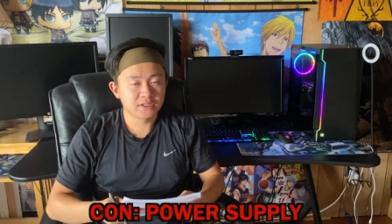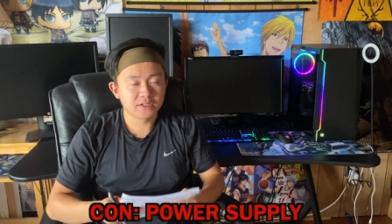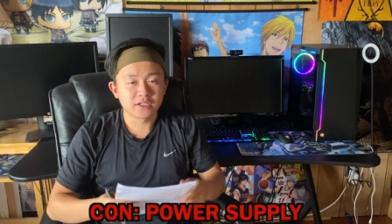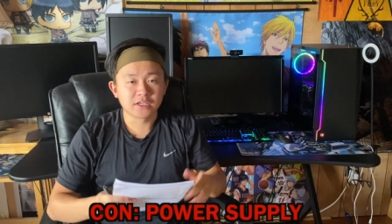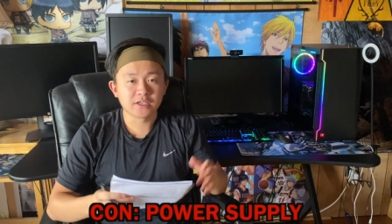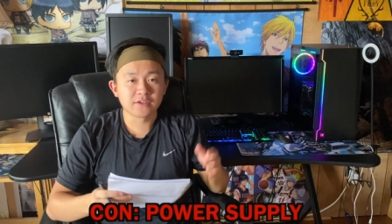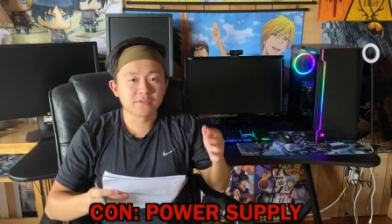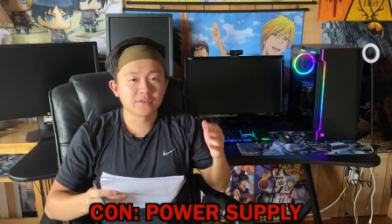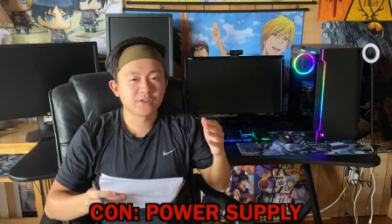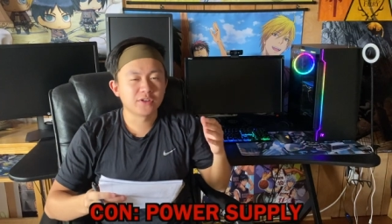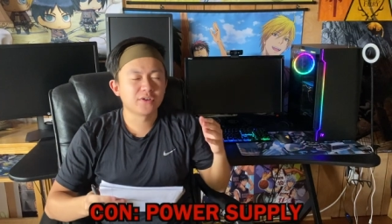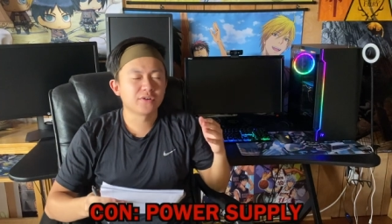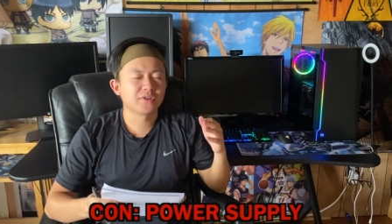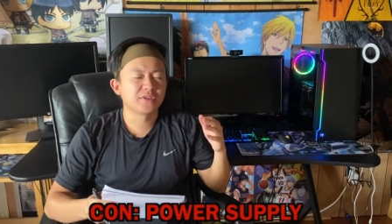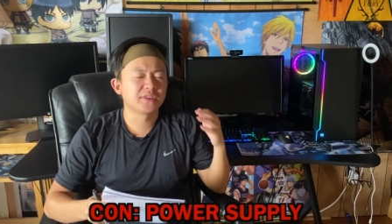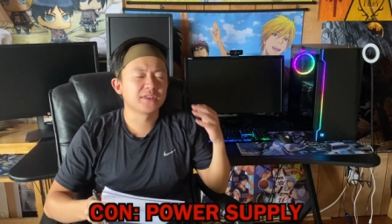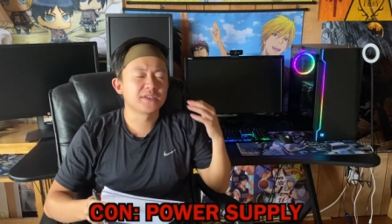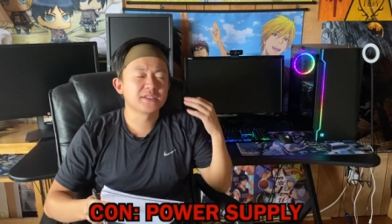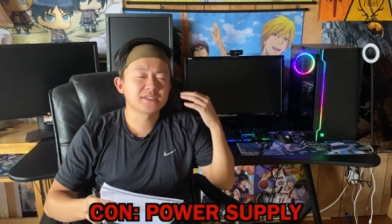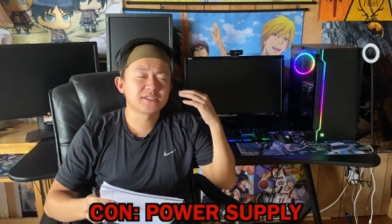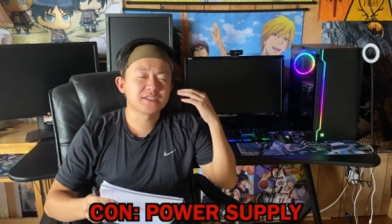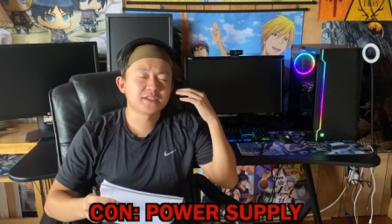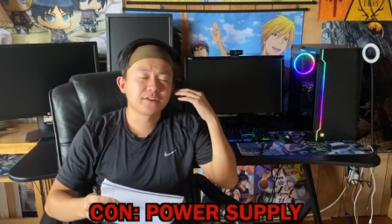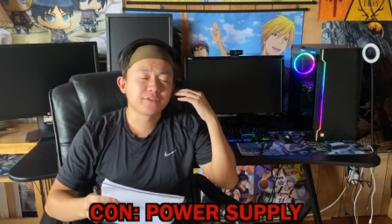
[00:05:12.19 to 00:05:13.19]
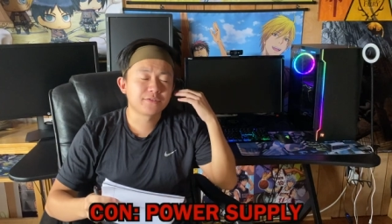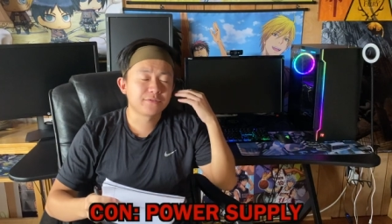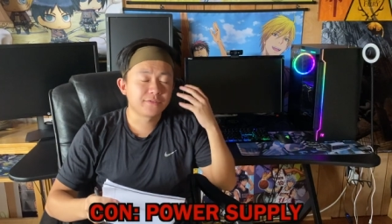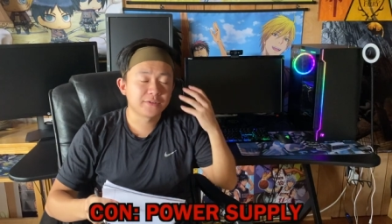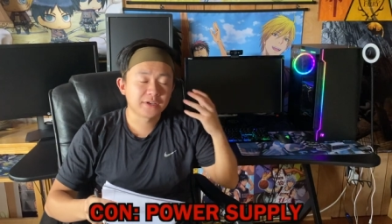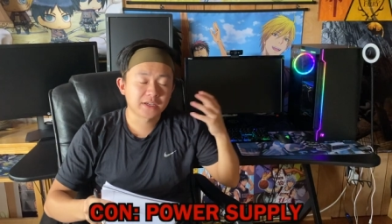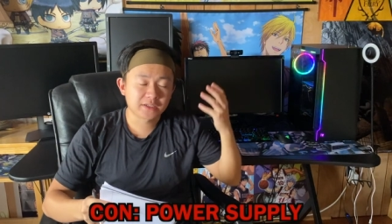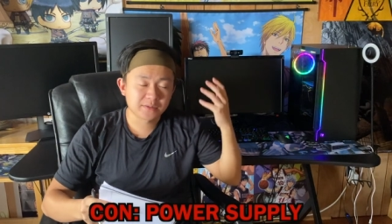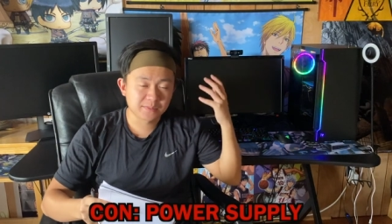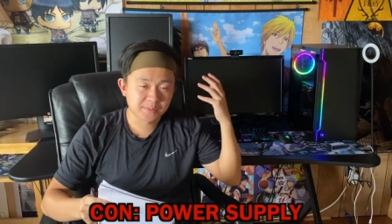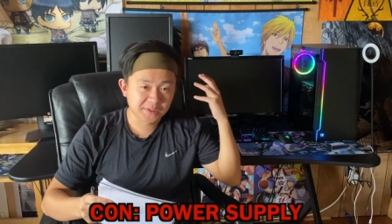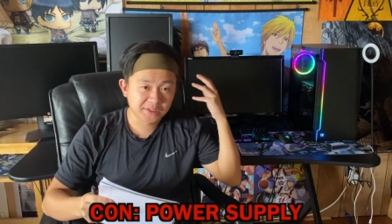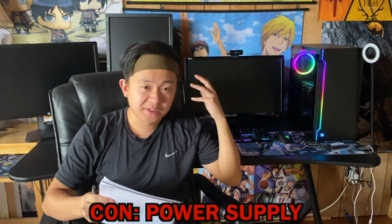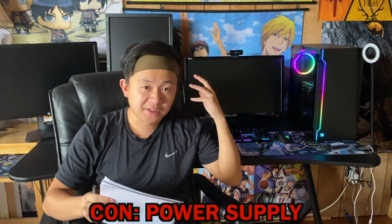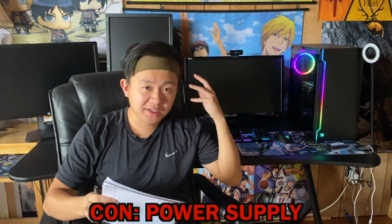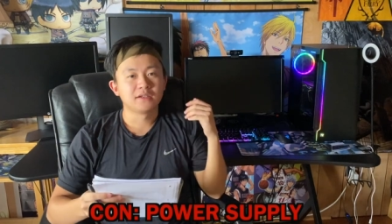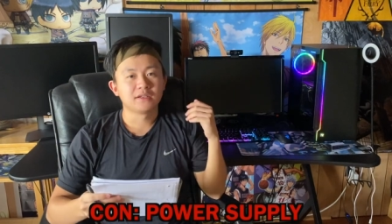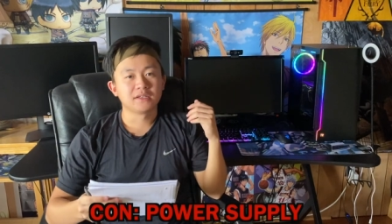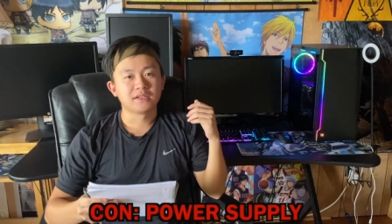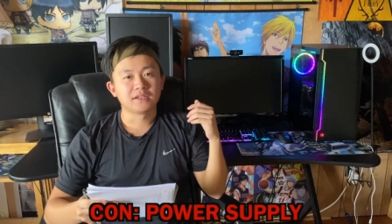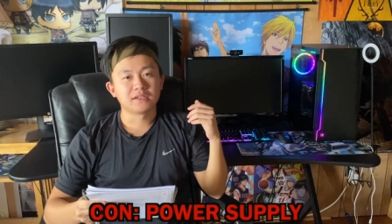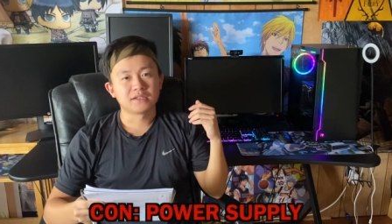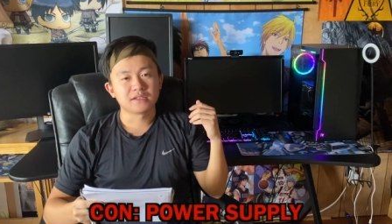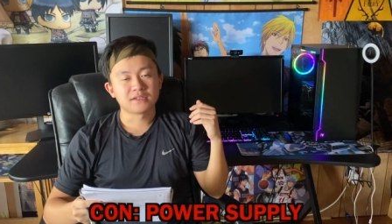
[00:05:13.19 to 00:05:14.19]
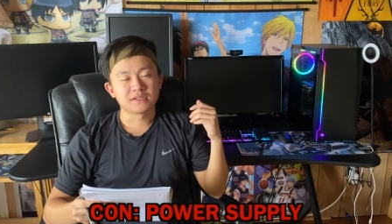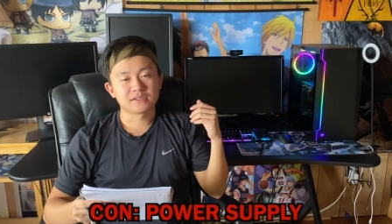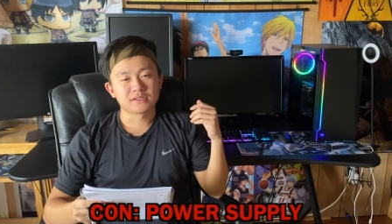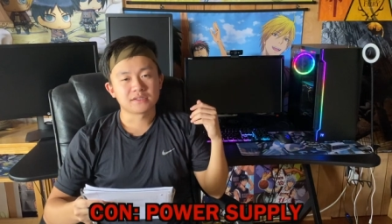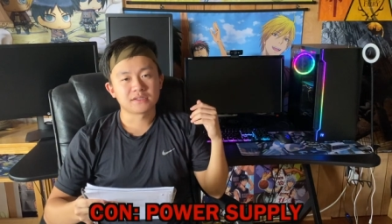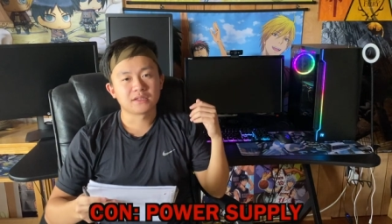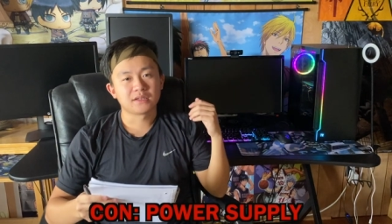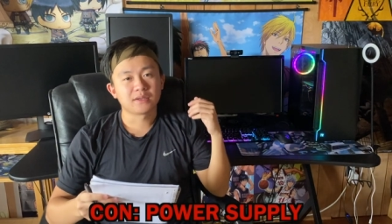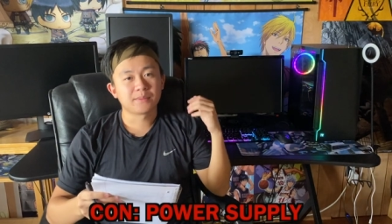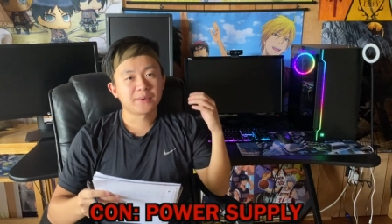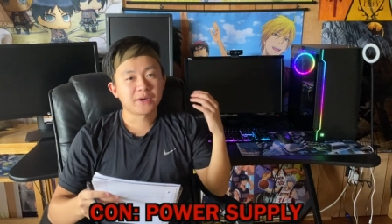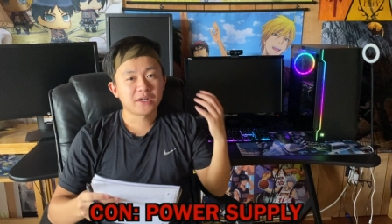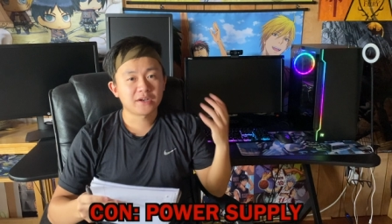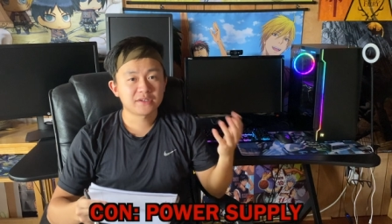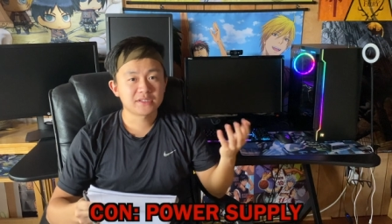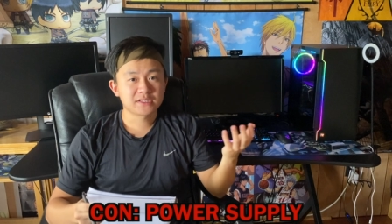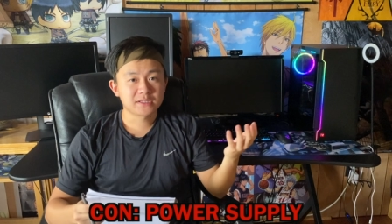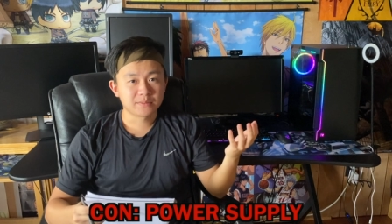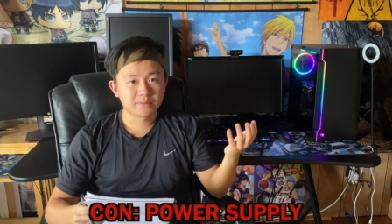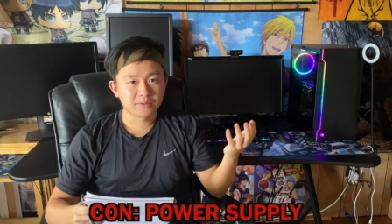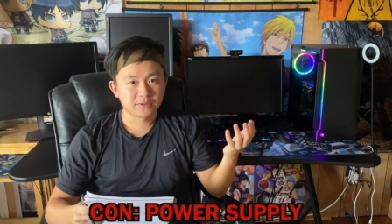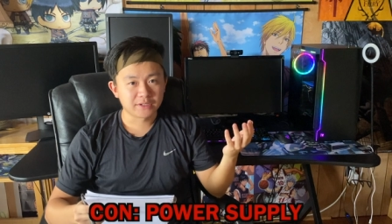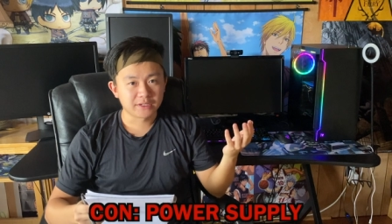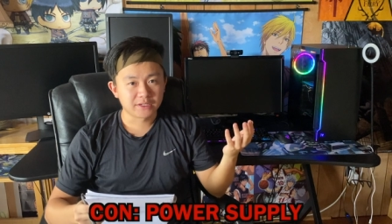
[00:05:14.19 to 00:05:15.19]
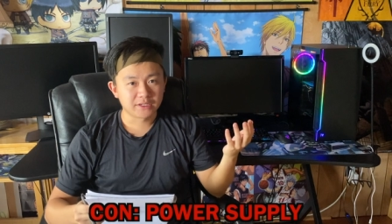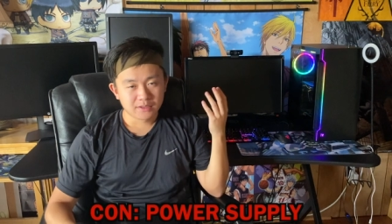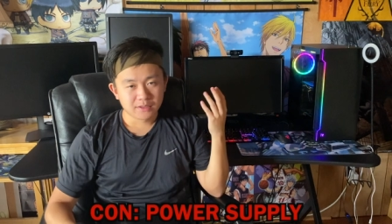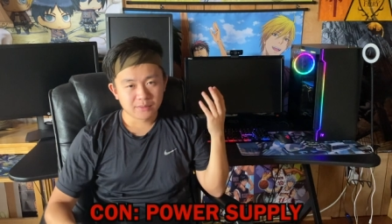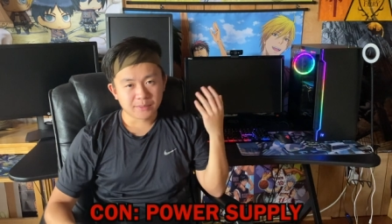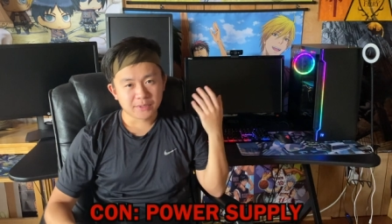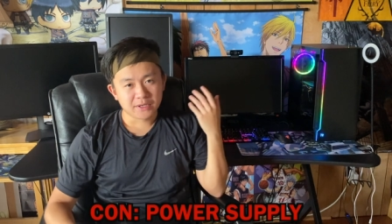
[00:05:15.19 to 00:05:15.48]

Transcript: even though it doesn't affect me, is the power supply.